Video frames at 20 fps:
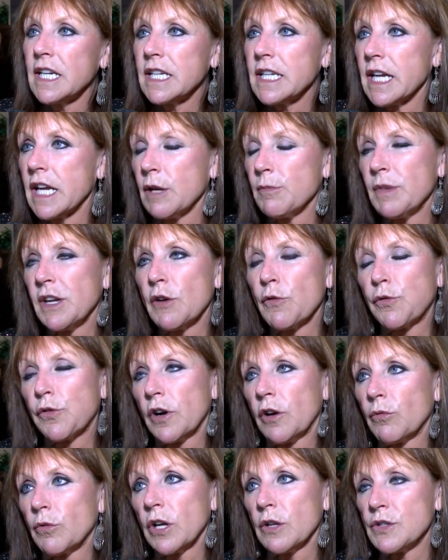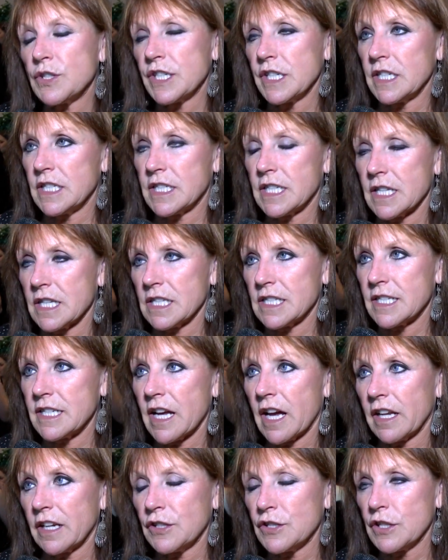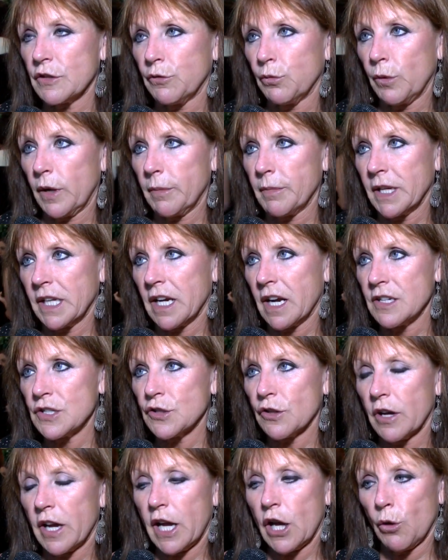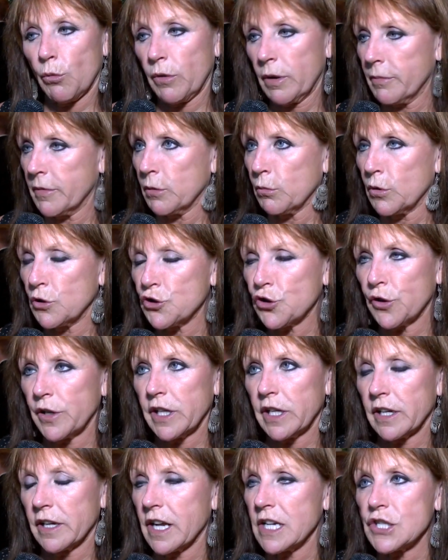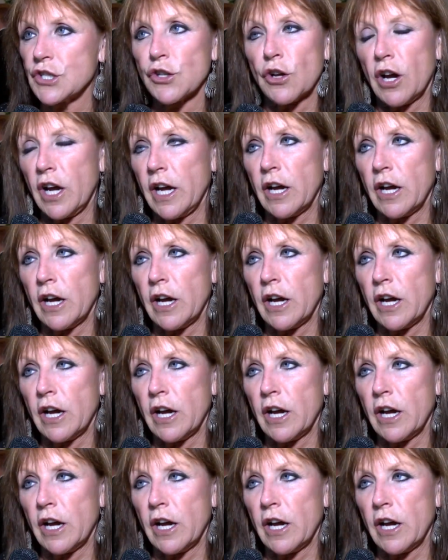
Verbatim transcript: gave me a front row seat to the status of women. I saw how women were treated. I saw